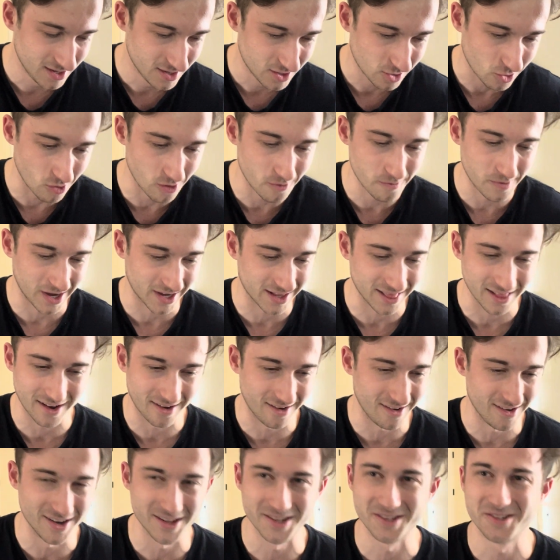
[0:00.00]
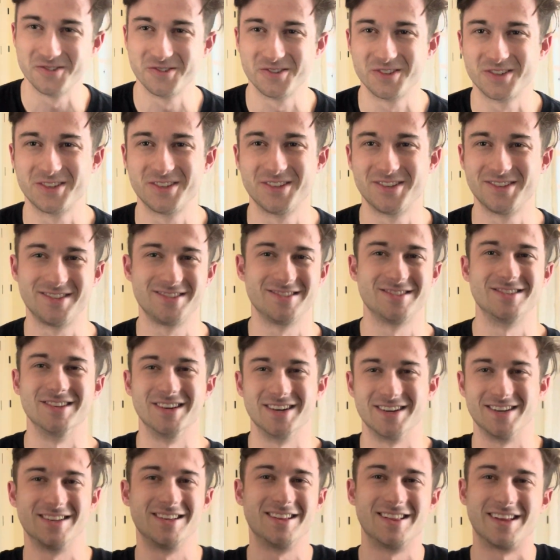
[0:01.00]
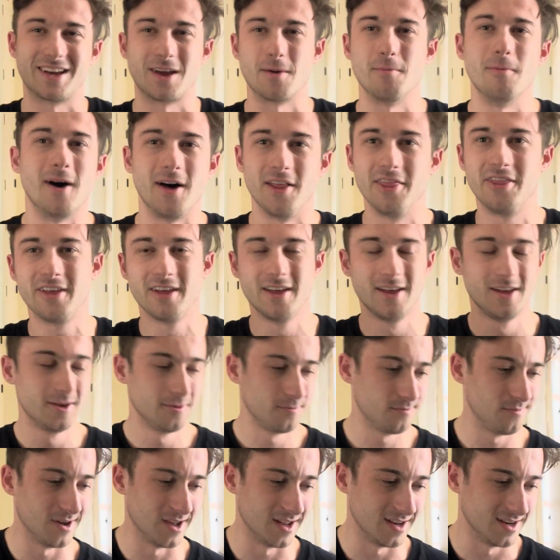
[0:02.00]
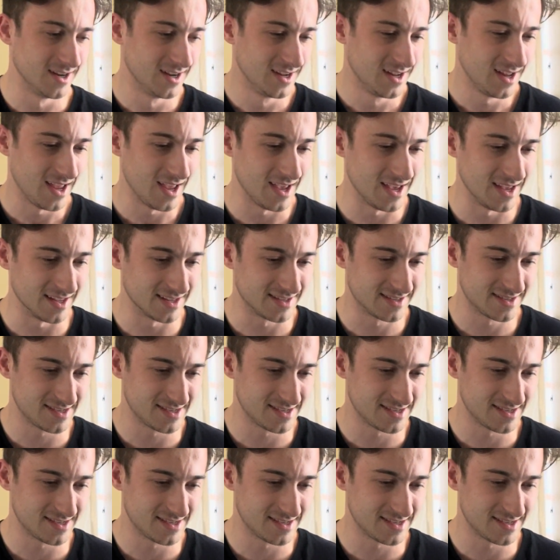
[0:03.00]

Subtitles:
going back in that area just within like a month. But it